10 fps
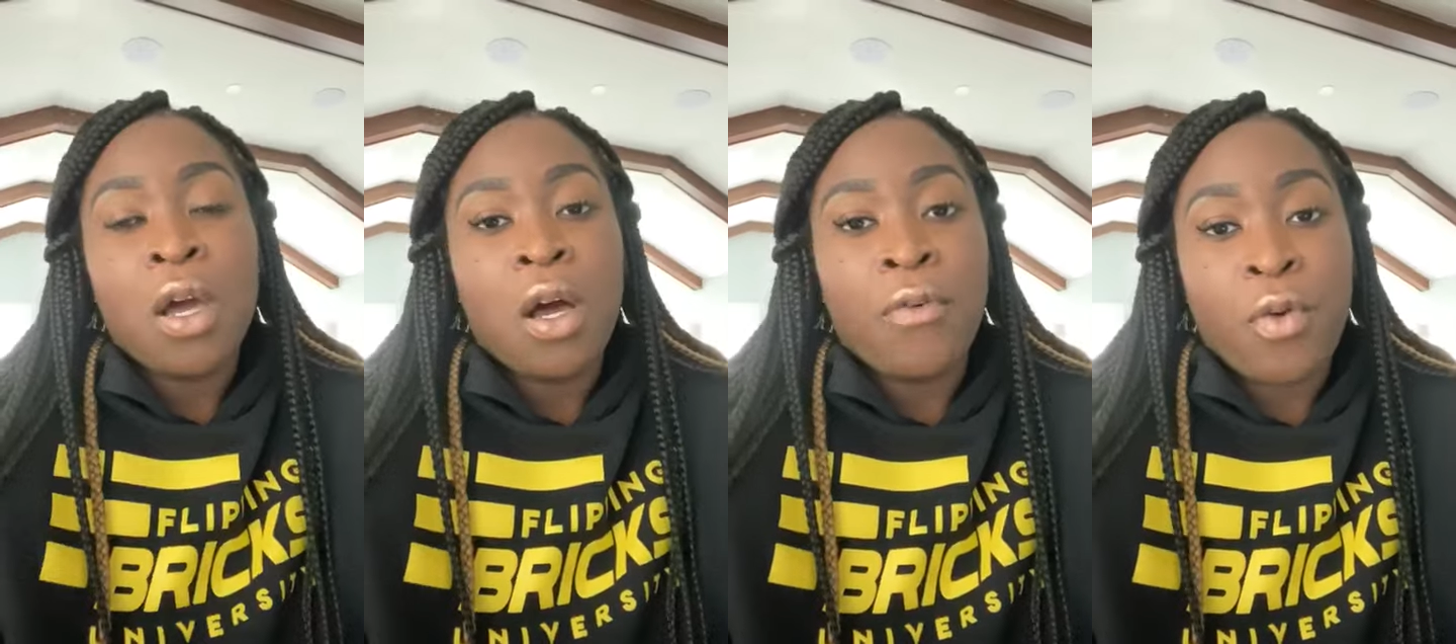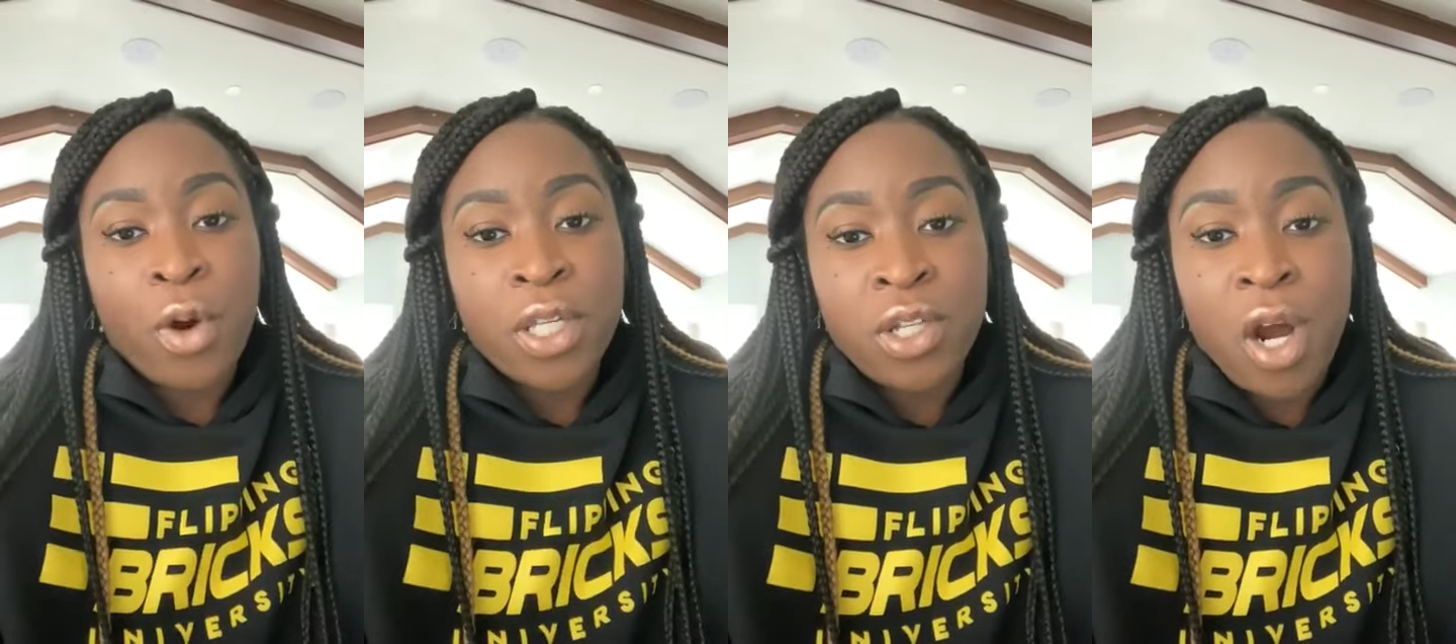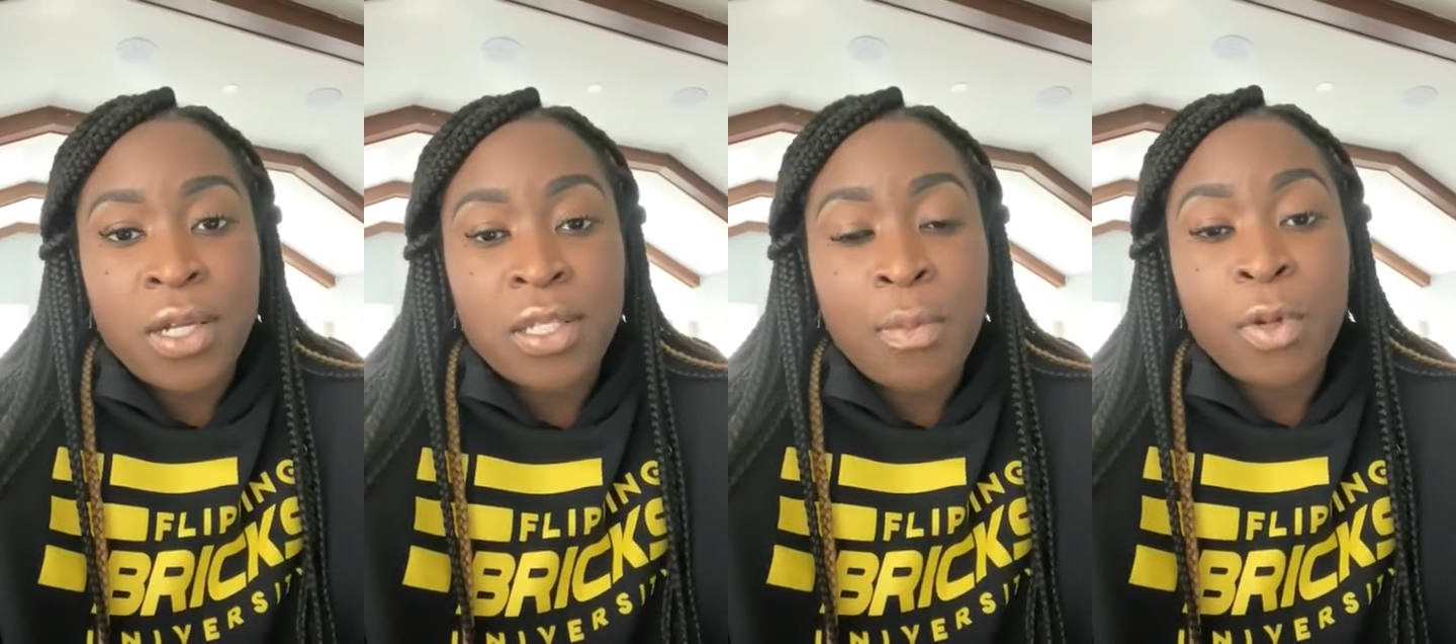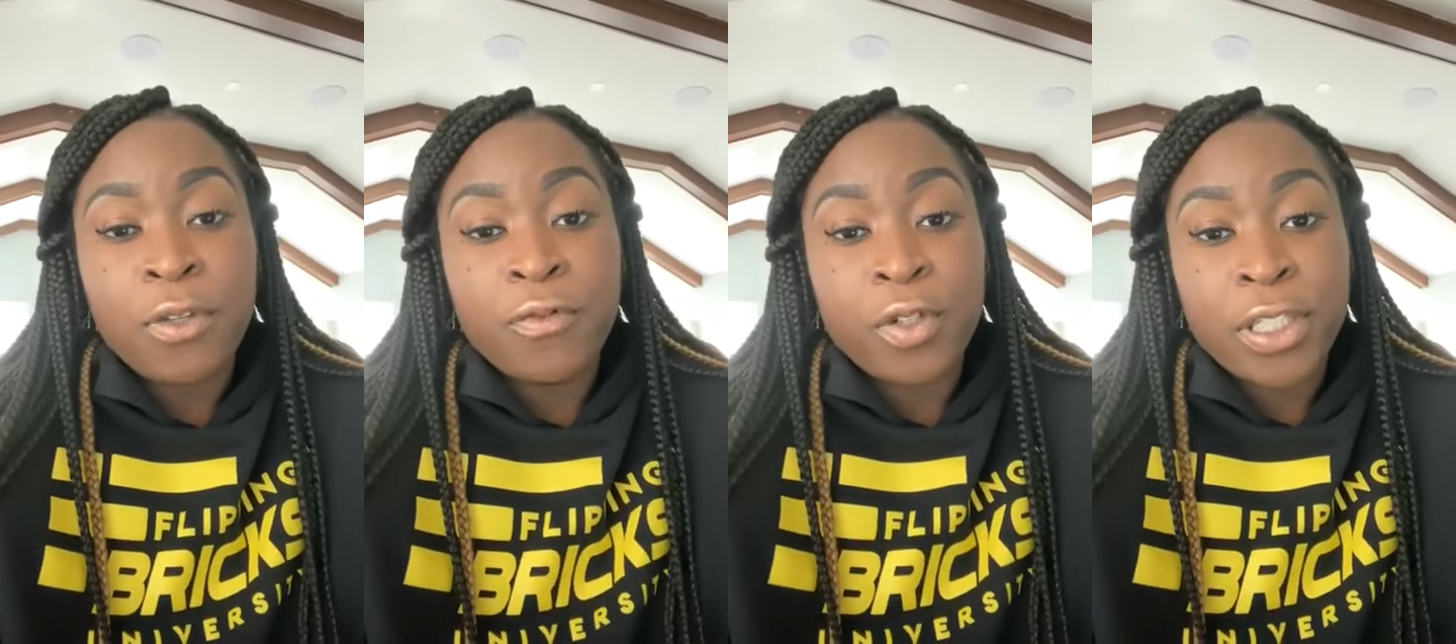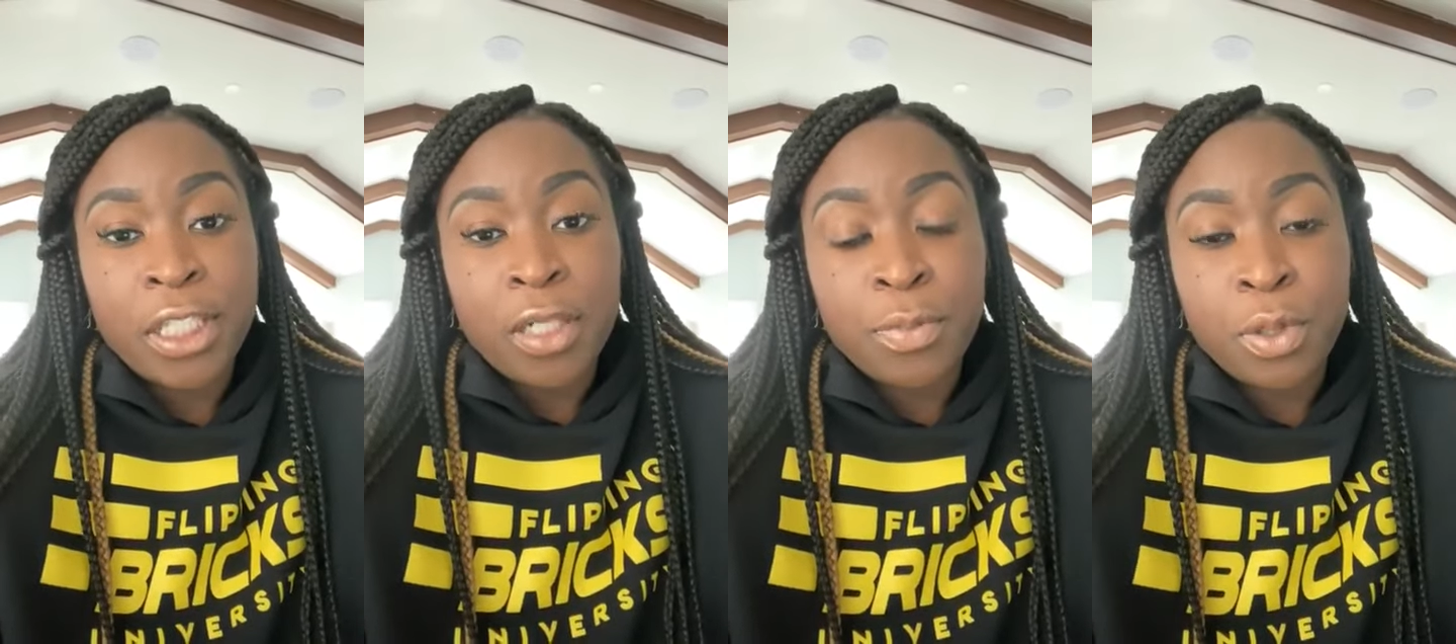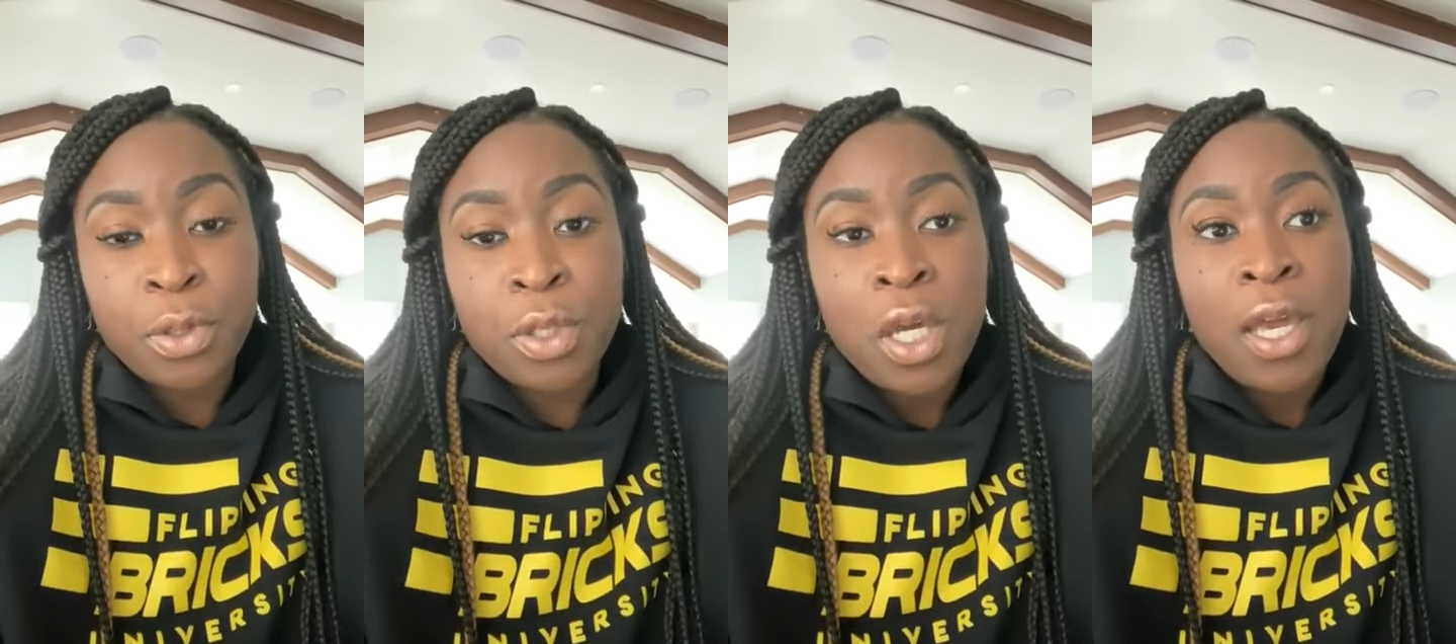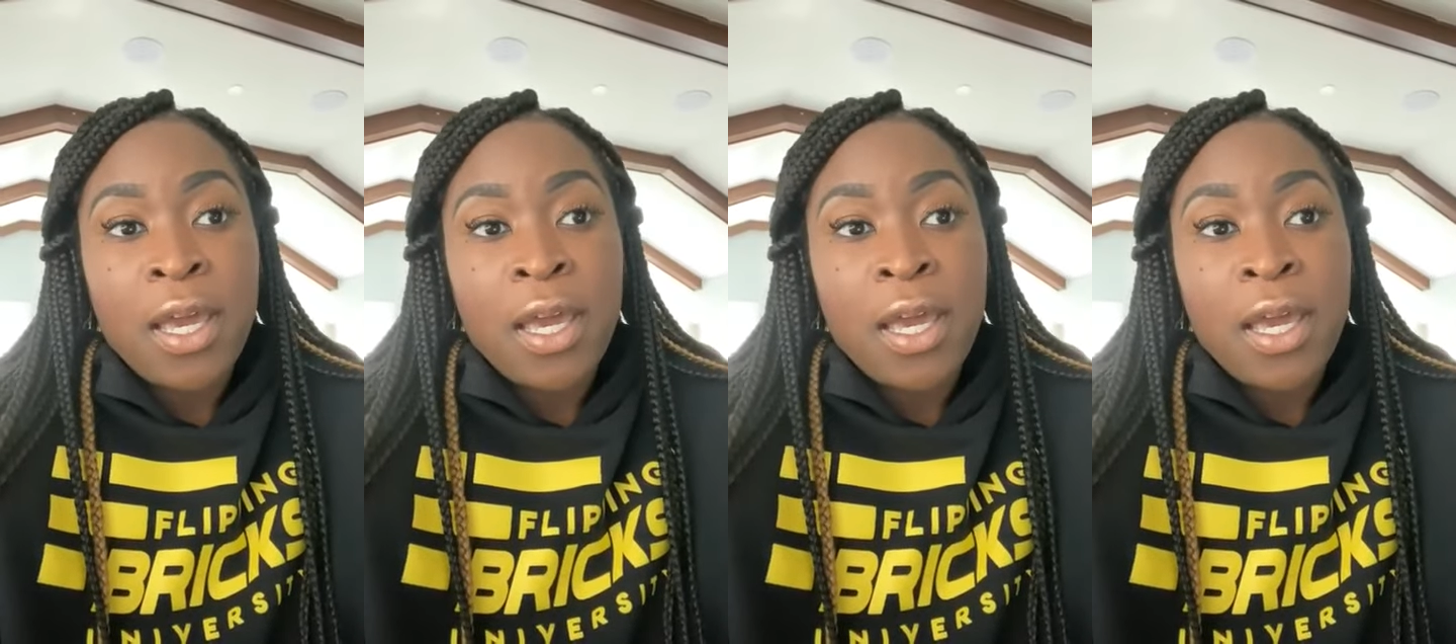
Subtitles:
Of course, there are some unforeseeable